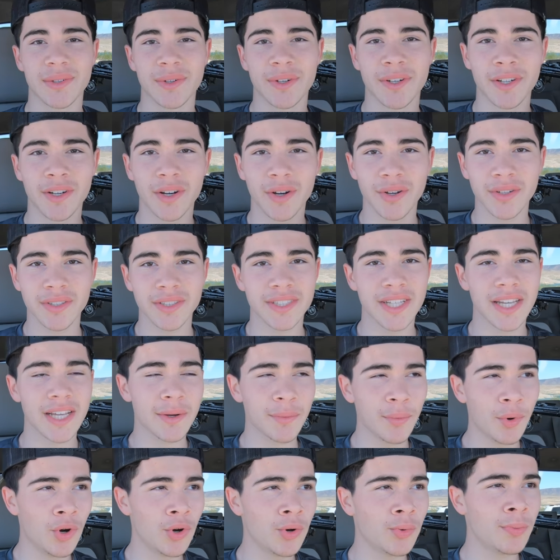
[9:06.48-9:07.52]
so we're going to go ahead and take
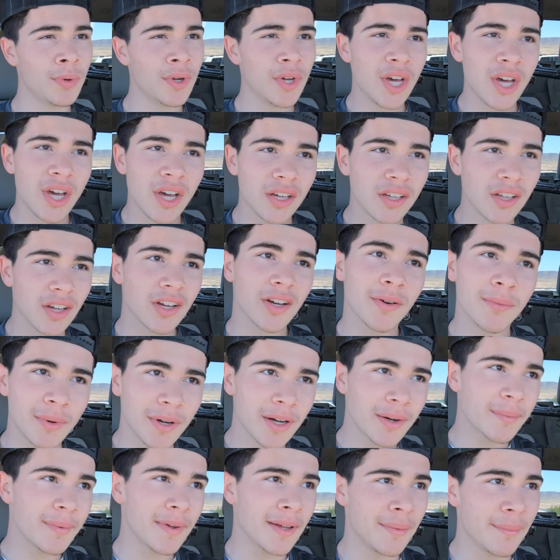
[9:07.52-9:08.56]
them home, cook them
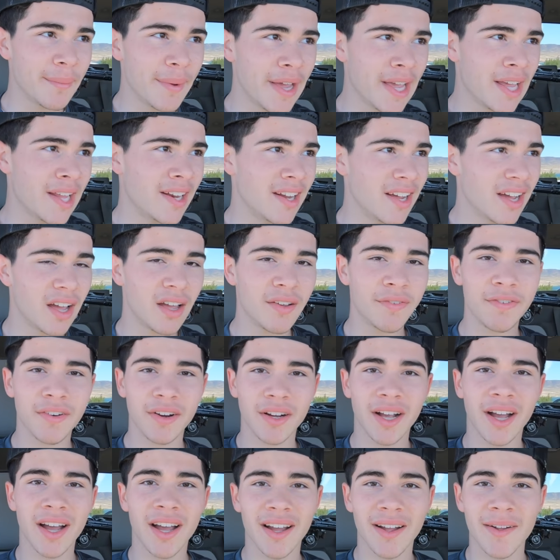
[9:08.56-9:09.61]
up. And man, I
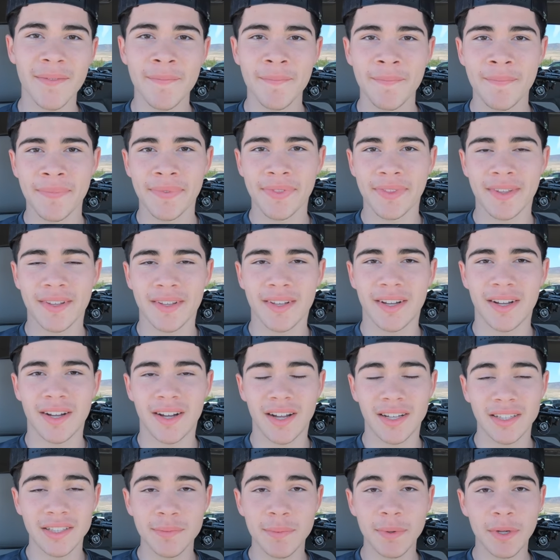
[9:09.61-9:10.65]
forgot,
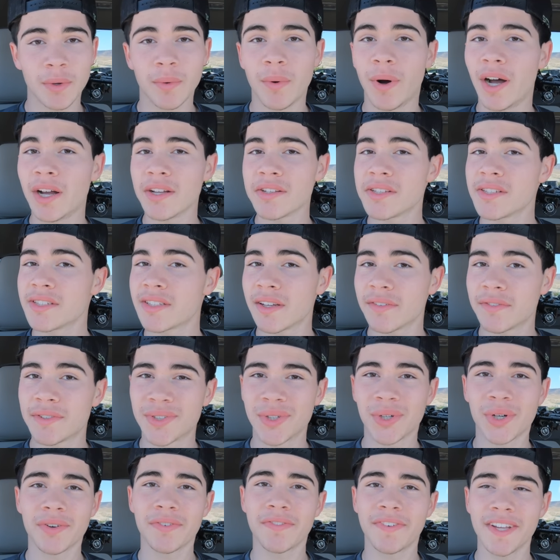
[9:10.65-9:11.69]
uh, it's been a while since I've
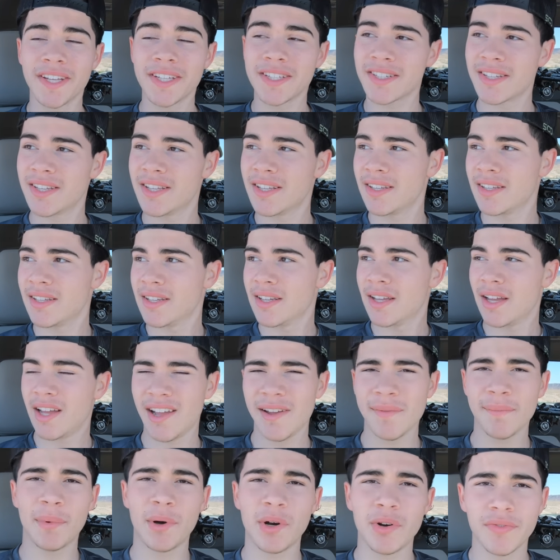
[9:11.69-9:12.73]
shore fished.
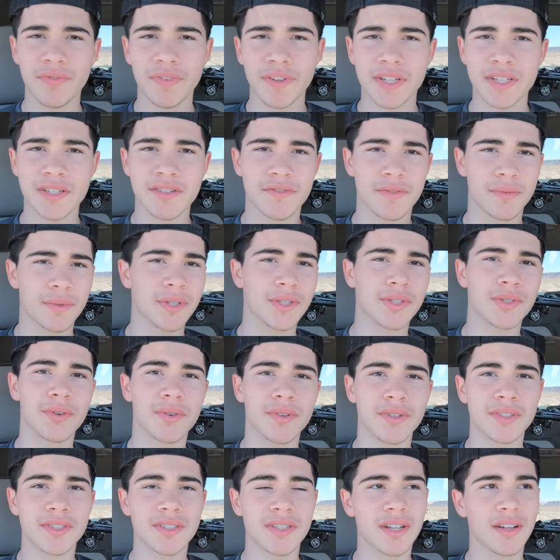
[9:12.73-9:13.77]
I bow fished from the
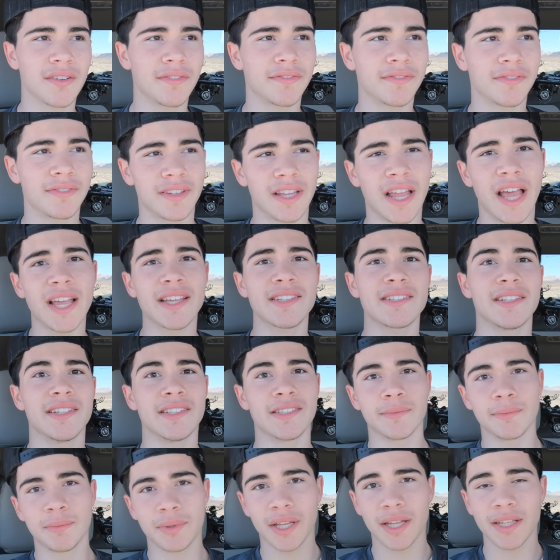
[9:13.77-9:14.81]
shore and stuff last
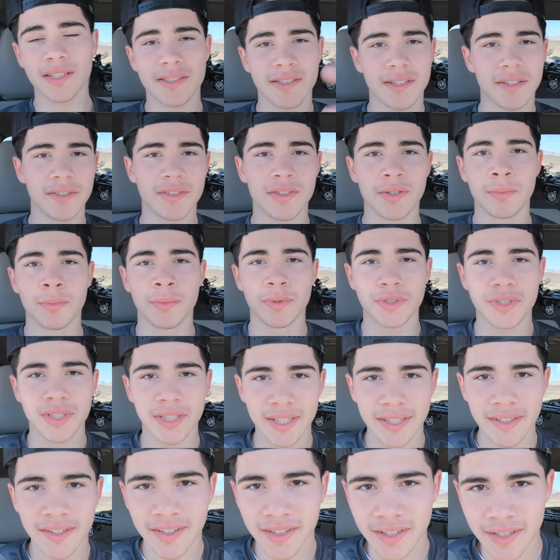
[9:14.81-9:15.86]
season, but that still was almost
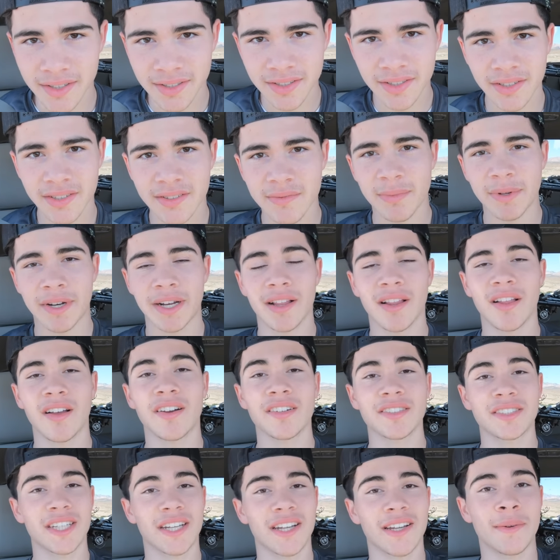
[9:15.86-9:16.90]
a year ago. So it's been a
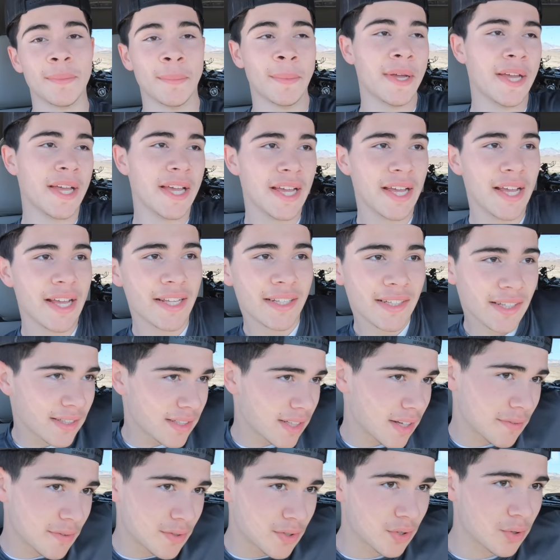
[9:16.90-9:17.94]
long time
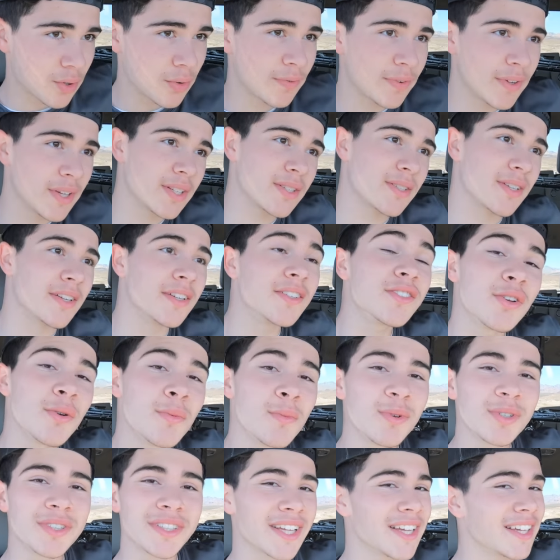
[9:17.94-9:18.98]
since I've shore fished, and it's
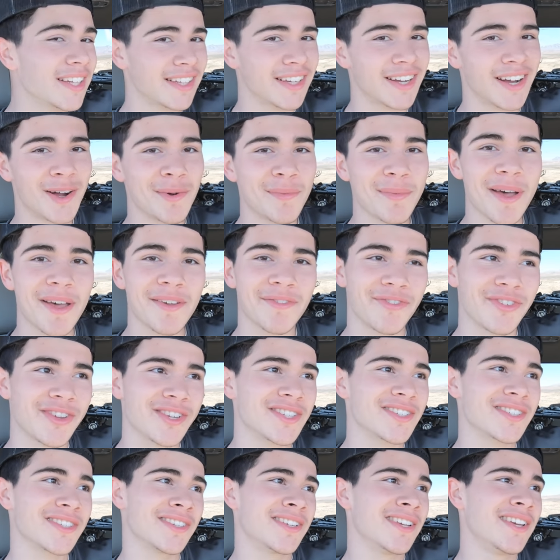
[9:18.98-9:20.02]
almost like combat
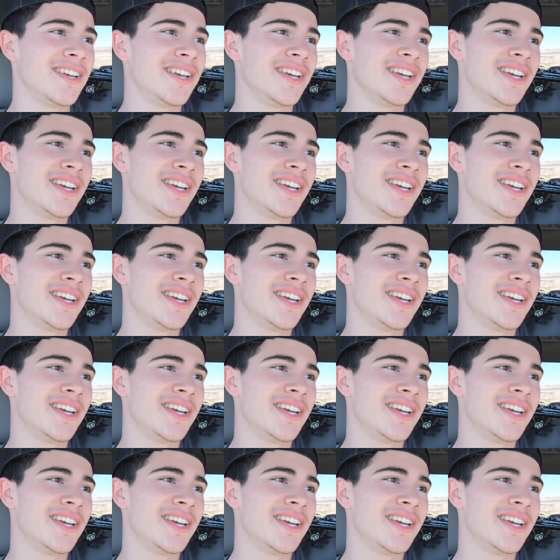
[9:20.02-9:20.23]
fishing.